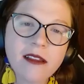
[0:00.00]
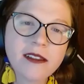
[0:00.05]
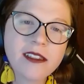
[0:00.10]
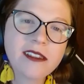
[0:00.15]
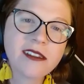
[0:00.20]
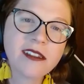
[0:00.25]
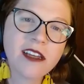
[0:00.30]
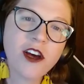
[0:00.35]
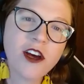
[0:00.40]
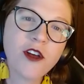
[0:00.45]

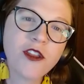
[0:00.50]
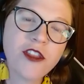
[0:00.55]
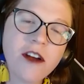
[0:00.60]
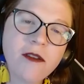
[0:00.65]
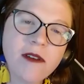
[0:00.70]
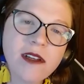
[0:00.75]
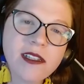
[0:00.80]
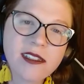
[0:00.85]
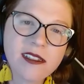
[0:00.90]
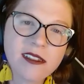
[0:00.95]
So
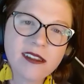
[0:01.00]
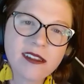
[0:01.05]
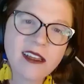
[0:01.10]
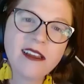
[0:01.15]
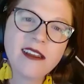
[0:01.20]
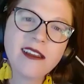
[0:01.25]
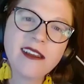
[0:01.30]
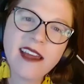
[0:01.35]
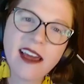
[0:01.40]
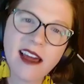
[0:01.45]
there's
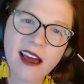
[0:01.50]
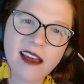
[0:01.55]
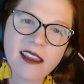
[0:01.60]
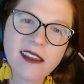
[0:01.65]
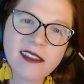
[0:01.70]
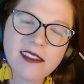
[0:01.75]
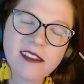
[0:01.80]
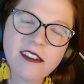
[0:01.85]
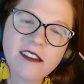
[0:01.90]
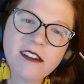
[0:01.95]

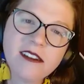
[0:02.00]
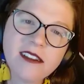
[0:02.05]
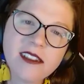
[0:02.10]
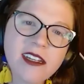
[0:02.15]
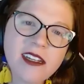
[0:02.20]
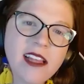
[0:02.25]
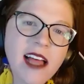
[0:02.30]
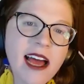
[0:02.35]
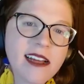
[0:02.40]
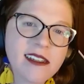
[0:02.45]

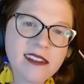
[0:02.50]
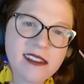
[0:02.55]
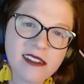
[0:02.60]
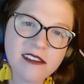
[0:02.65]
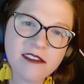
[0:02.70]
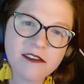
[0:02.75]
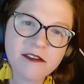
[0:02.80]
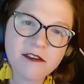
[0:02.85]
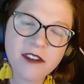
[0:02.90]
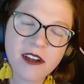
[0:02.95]
a class
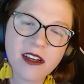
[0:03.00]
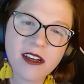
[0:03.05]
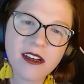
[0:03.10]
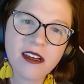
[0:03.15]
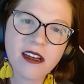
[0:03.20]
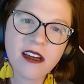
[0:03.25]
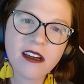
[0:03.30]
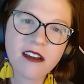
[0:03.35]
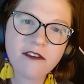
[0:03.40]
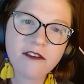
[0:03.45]
of
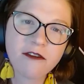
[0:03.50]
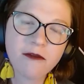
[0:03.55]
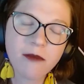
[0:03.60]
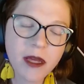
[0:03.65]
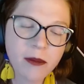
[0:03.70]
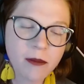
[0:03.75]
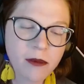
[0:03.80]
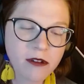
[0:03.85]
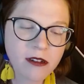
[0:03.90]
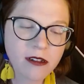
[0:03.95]

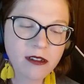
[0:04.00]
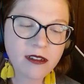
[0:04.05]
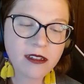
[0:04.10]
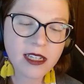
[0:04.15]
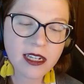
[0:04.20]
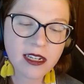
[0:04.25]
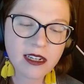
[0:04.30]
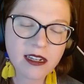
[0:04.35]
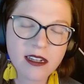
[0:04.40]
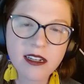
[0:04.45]

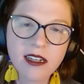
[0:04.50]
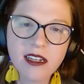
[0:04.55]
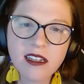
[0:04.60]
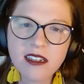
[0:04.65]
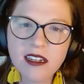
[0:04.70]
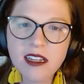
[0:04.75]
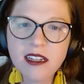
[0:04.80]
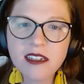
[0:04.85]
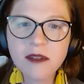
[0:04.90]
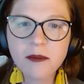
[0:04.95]
people,
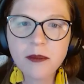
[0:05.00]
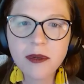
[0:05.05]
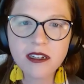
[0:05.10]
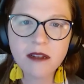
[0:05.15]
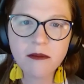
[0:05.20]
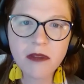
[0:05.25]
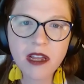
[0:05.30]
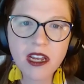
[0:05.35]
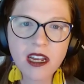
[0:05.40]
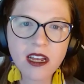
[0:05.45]

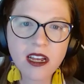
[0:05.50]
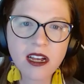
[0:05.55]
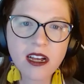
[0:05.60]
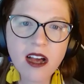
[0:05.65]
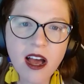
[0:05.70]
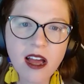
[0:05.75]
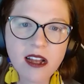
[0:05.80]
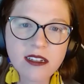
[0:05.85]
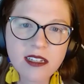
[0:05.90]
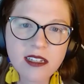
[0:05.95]
independent media
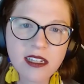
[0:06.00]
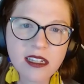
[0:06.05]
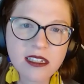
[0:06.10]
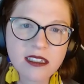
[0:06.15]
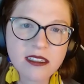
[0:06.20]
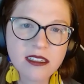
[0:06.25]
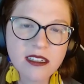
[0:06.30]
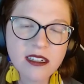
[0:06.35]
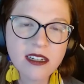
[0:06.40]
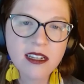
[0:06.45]
content